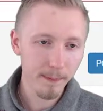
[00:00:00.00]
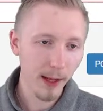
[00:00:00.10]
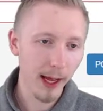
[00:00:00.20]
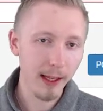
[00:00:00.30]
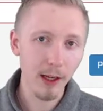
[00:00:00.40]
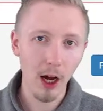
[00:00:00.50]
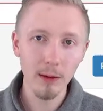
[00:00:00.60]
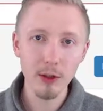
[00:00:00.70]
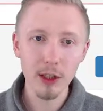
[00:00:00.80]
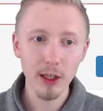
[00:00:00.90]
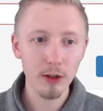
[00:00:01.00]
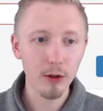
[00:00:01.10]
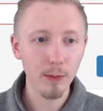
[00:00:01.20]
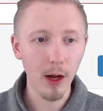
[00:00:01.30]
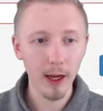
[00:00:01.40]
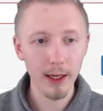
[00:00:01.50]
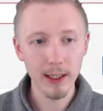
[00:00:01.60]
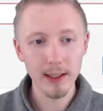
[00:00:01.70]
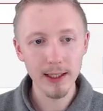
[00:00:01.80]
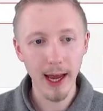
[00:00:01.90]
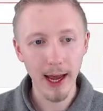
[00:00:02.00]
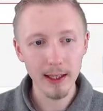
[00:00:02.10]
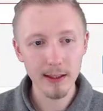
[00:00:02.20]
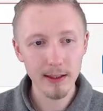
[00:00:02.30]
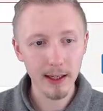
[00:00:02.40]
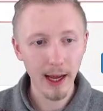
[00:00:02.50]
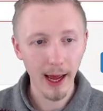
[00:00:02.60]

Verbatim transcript: And I'm just going to call mine test